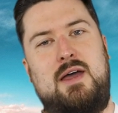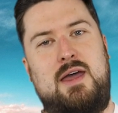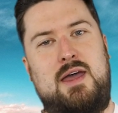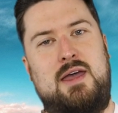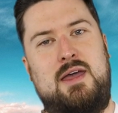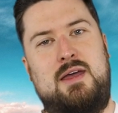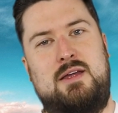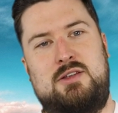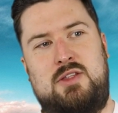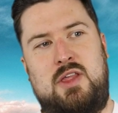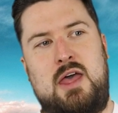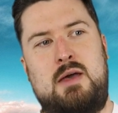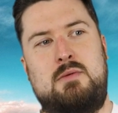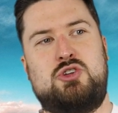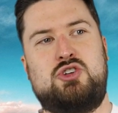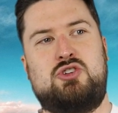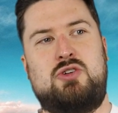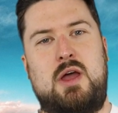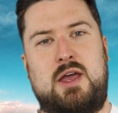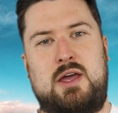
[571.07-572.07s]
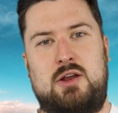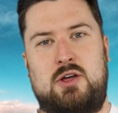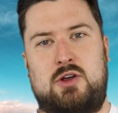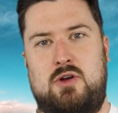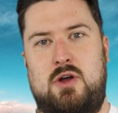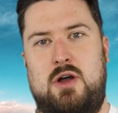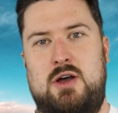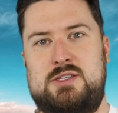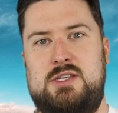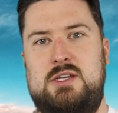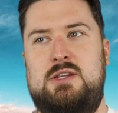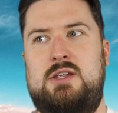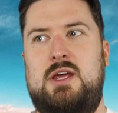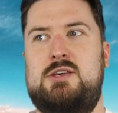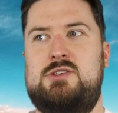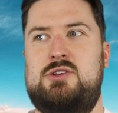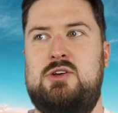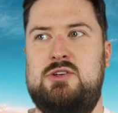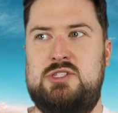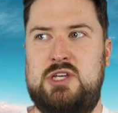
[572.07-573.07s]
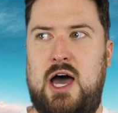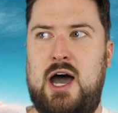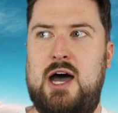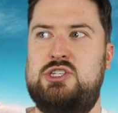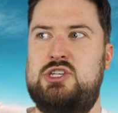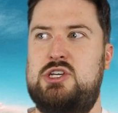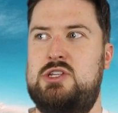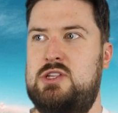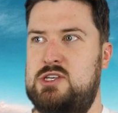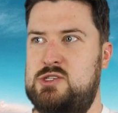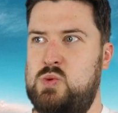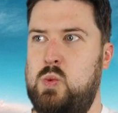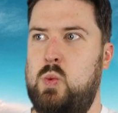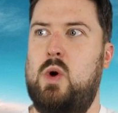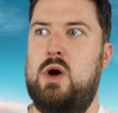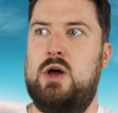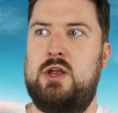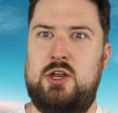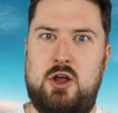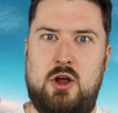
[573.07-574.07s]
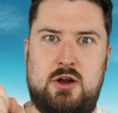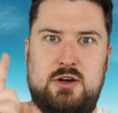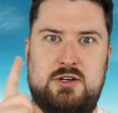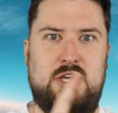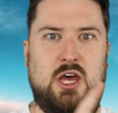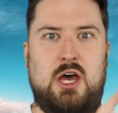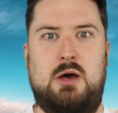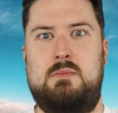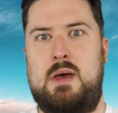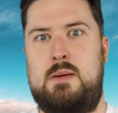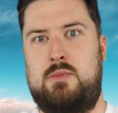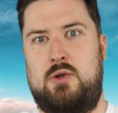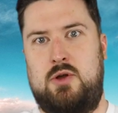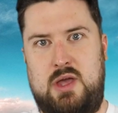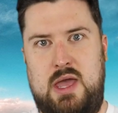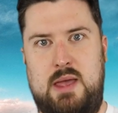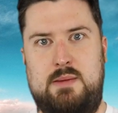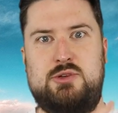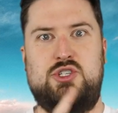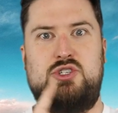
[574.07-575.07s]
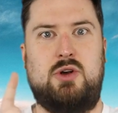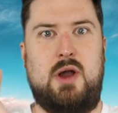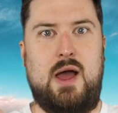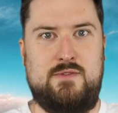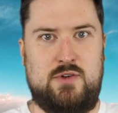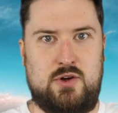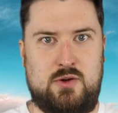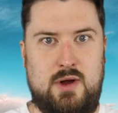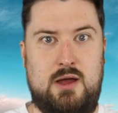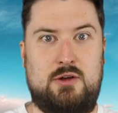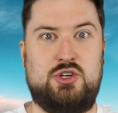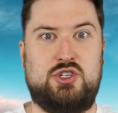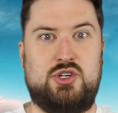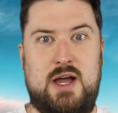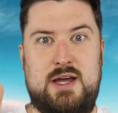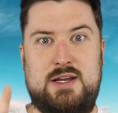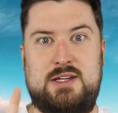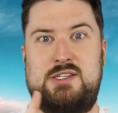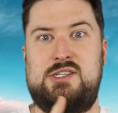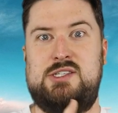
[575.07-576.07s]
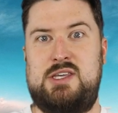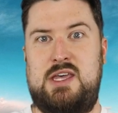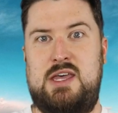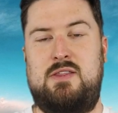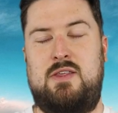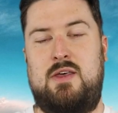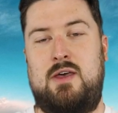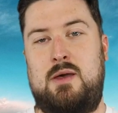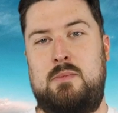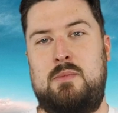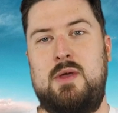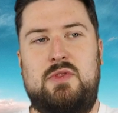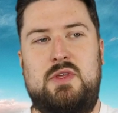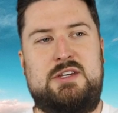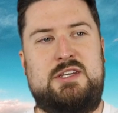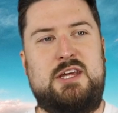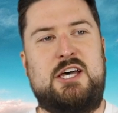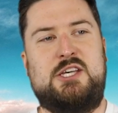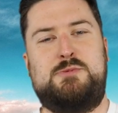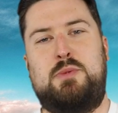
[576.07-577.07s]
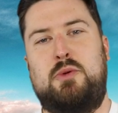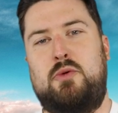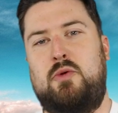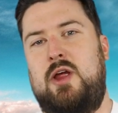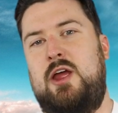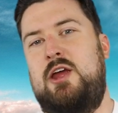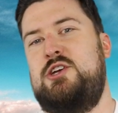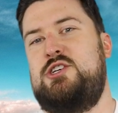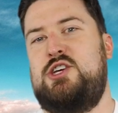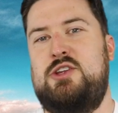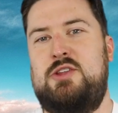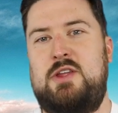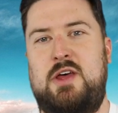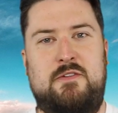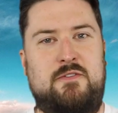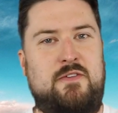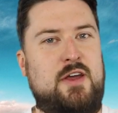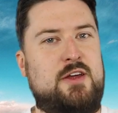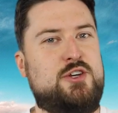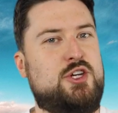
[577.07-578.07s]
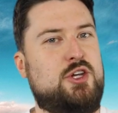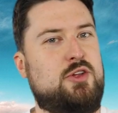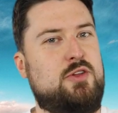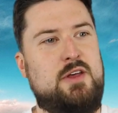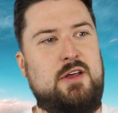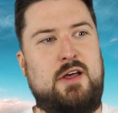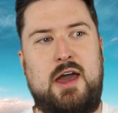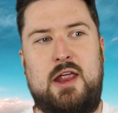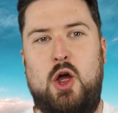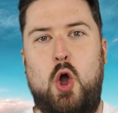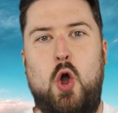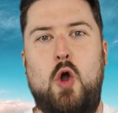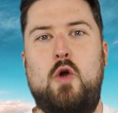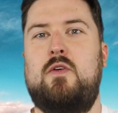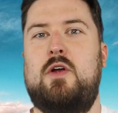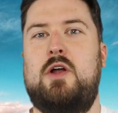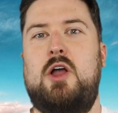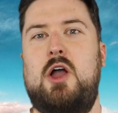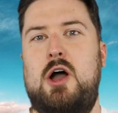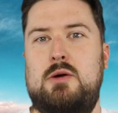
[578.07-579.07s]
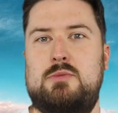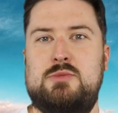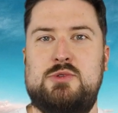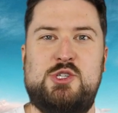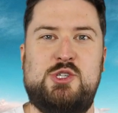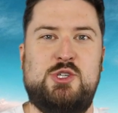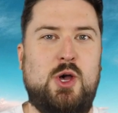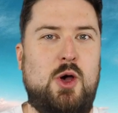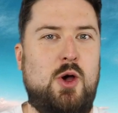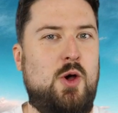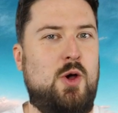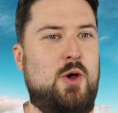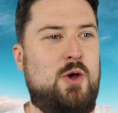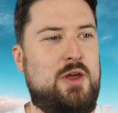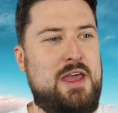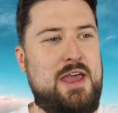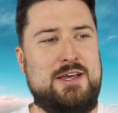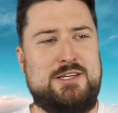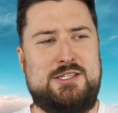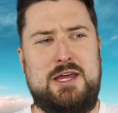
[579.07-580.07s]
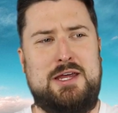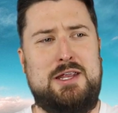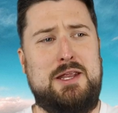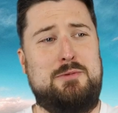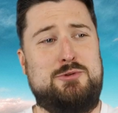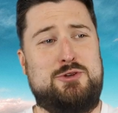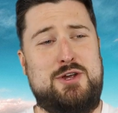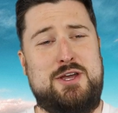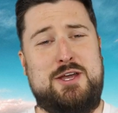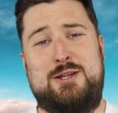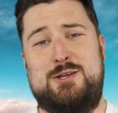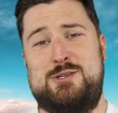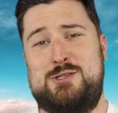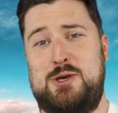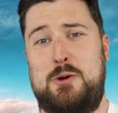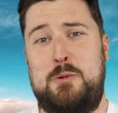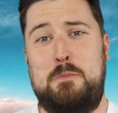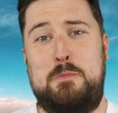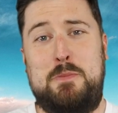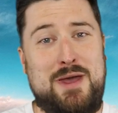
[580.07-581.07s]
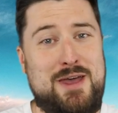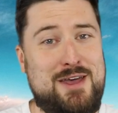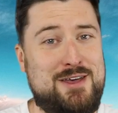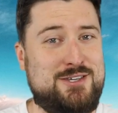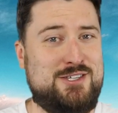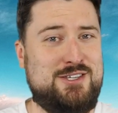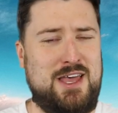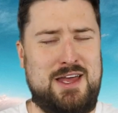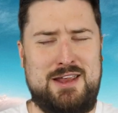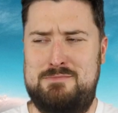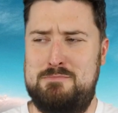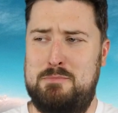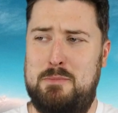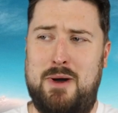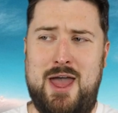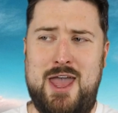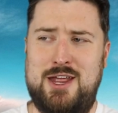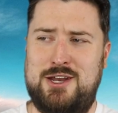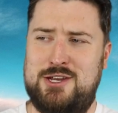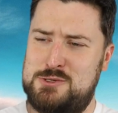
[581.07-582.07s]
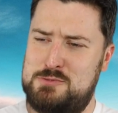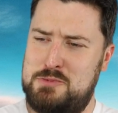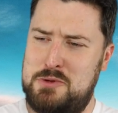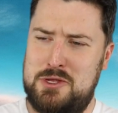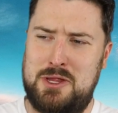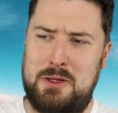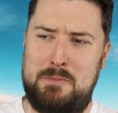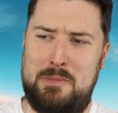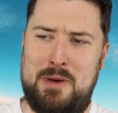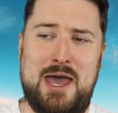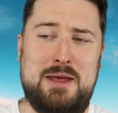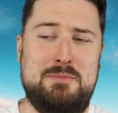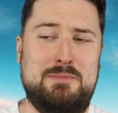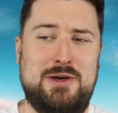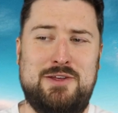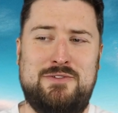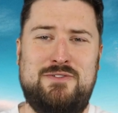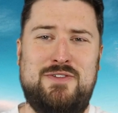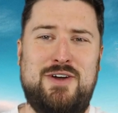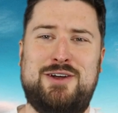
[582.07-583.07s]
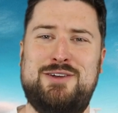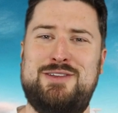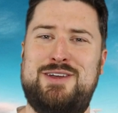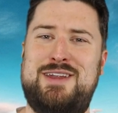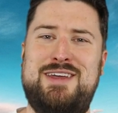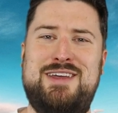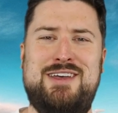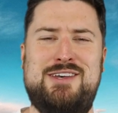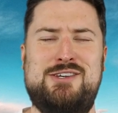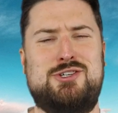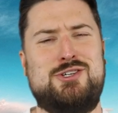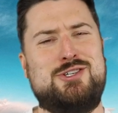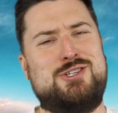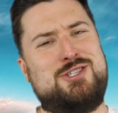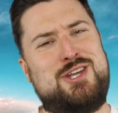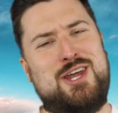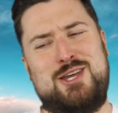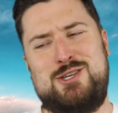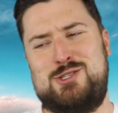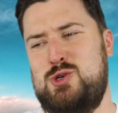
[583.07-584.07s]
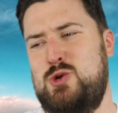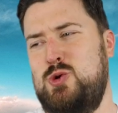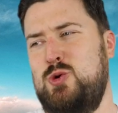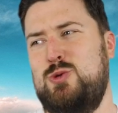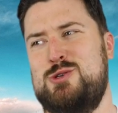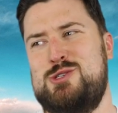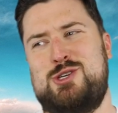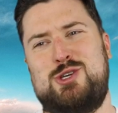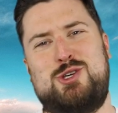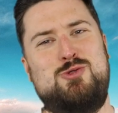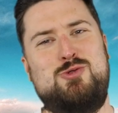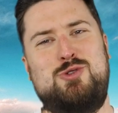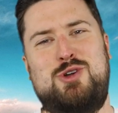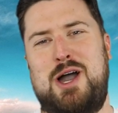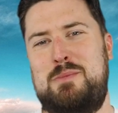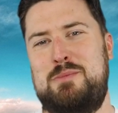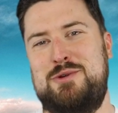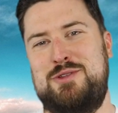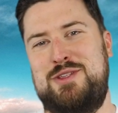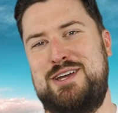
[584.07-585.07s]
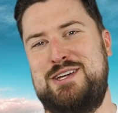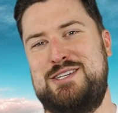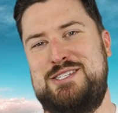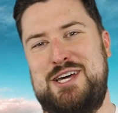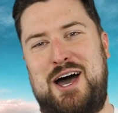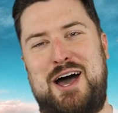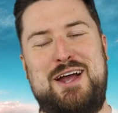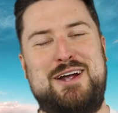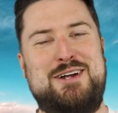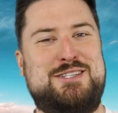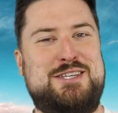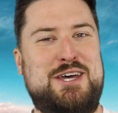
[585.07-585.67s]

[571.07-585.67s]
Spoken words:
and them trekking across the desert, dodging this one cartel member who keeps driving around trying to see them. The desperation that eventually kind of overcomes Saul. He has to end up drinking his own piss. And Mike, just being the bad motherfucker that he is, just stays cool as a cucumber the entire